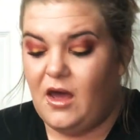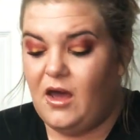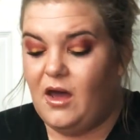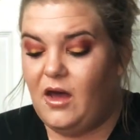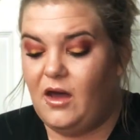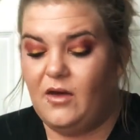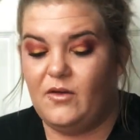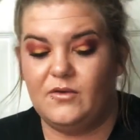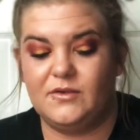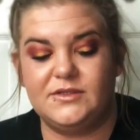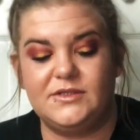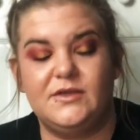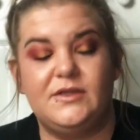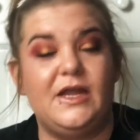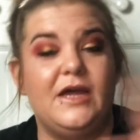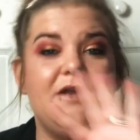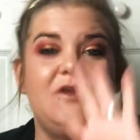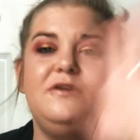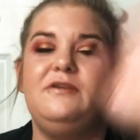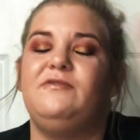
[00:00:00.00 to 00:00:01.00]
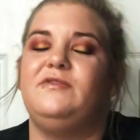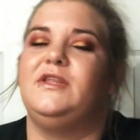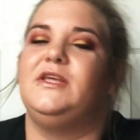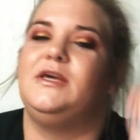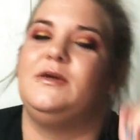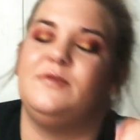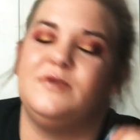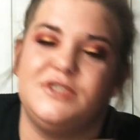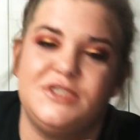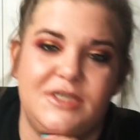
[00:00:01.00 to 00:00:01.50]
Oh, so now I don't even think
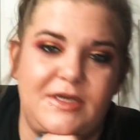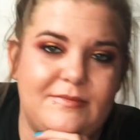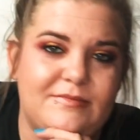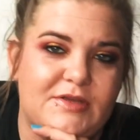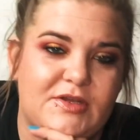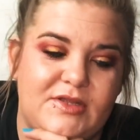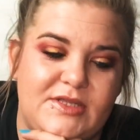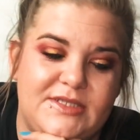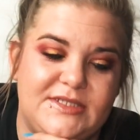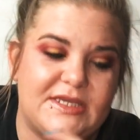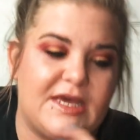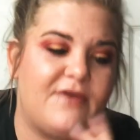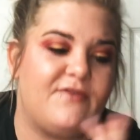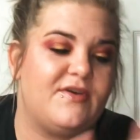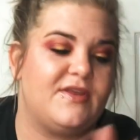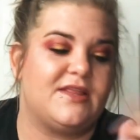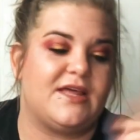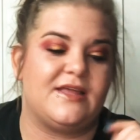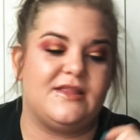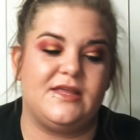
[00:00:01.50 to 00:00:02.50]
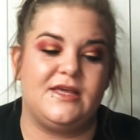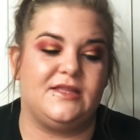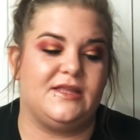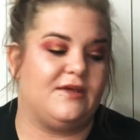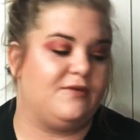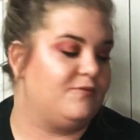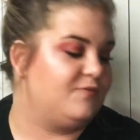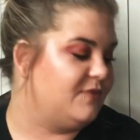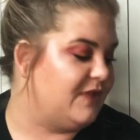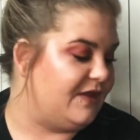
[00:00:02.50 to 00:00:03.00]
it was shipped on the 7th. I think
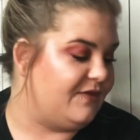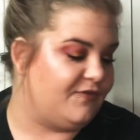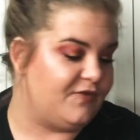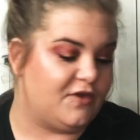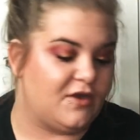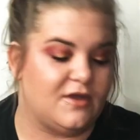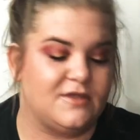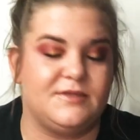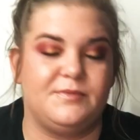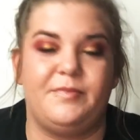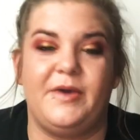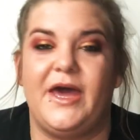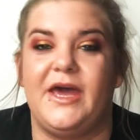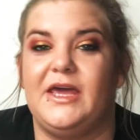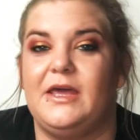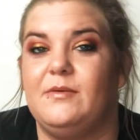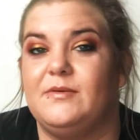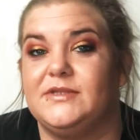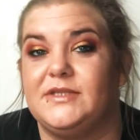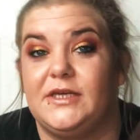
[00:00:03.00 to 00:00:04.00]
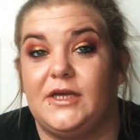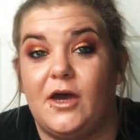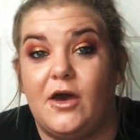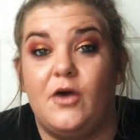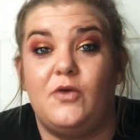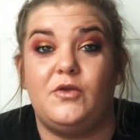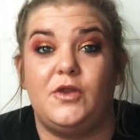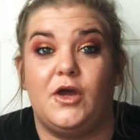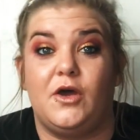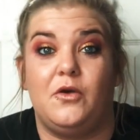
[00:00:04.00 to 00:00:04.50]
they, like, forgot to pack it. I was like,
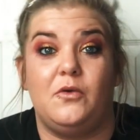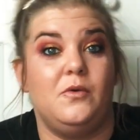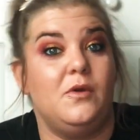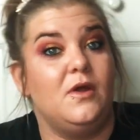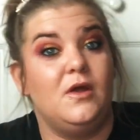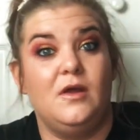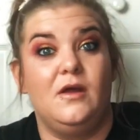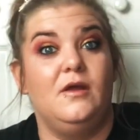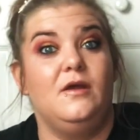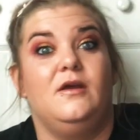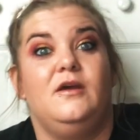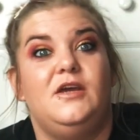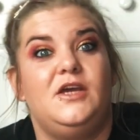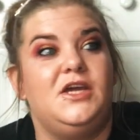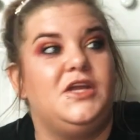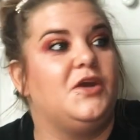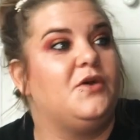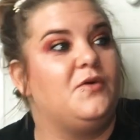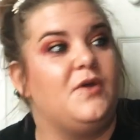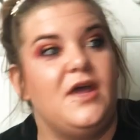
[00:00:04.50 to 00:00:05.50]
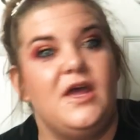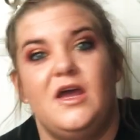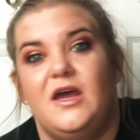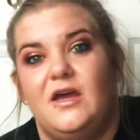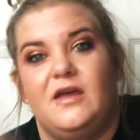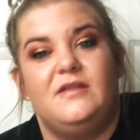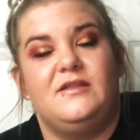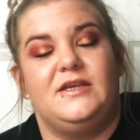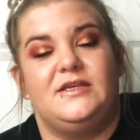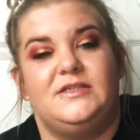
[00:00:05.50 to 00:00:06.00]
oh, no. You know,
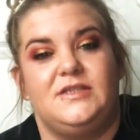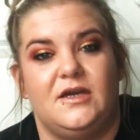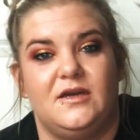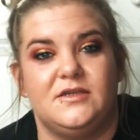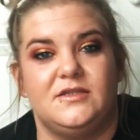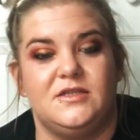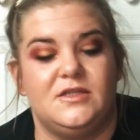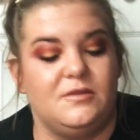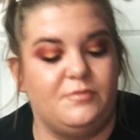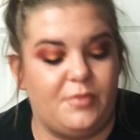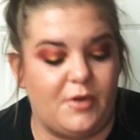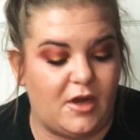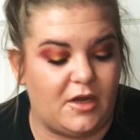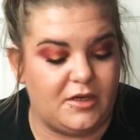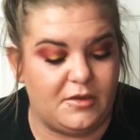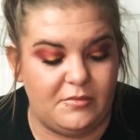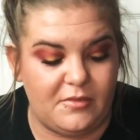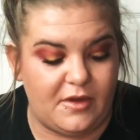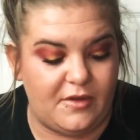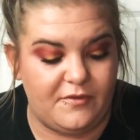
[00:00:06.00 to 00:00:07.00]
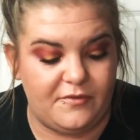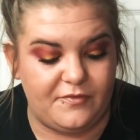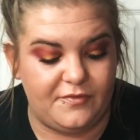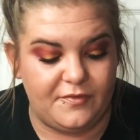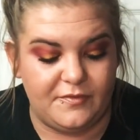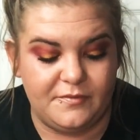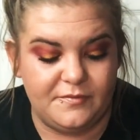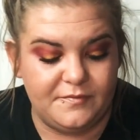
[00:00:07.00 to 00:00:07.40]
and they dug to the bottom of,